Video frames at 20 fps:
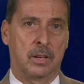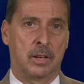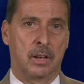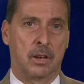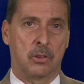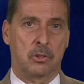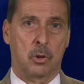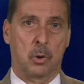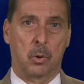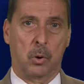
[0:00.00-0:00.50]

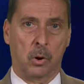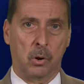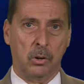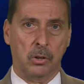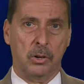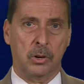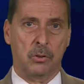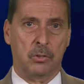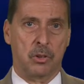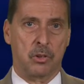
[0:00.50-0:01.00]
So
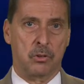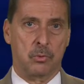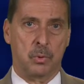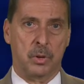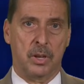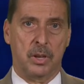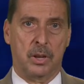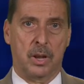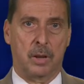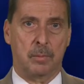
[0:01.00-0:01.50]
earlier this
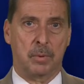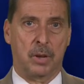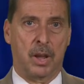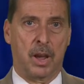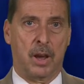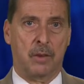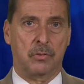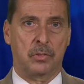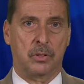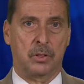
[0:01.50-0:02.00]
week, on
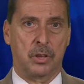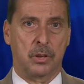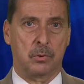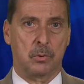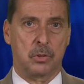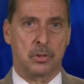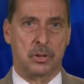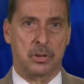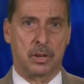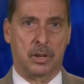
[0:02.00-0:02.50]
behalf of the Lakewood
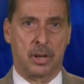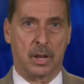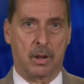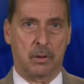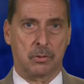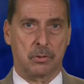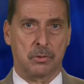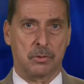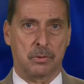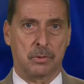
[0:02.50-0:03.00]
City
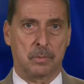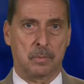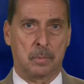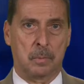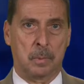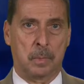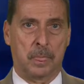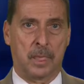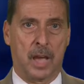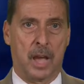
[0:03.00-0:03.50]
Council,
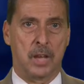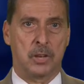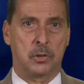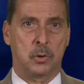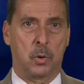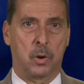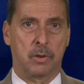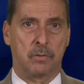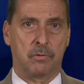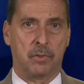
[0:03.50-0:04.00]
I
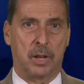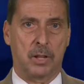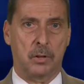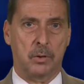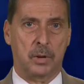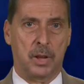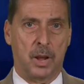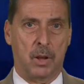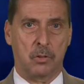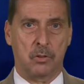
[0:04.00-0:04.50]
joined fellow
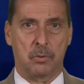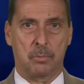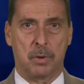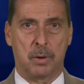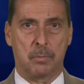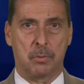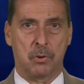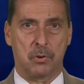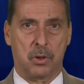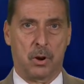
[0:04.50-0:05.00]
council
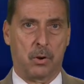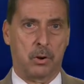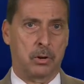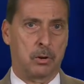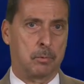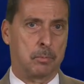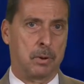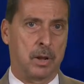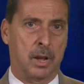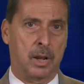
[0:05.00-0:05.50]
members
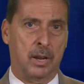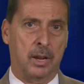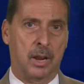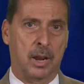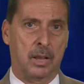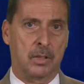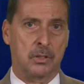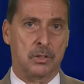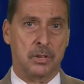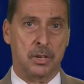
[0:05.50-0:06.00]
Ariel Pay
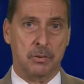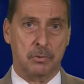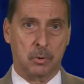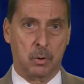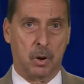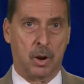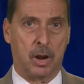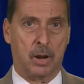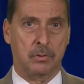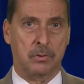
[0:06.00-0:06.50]
and Steve
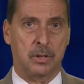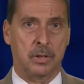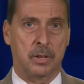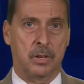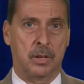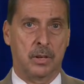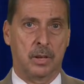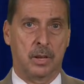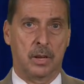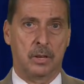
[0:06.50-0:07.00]
Croft
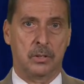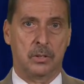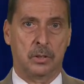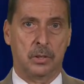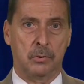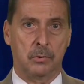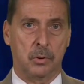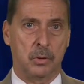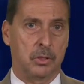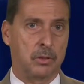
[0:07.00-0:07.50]
in
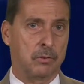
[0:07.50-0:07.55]
delivering the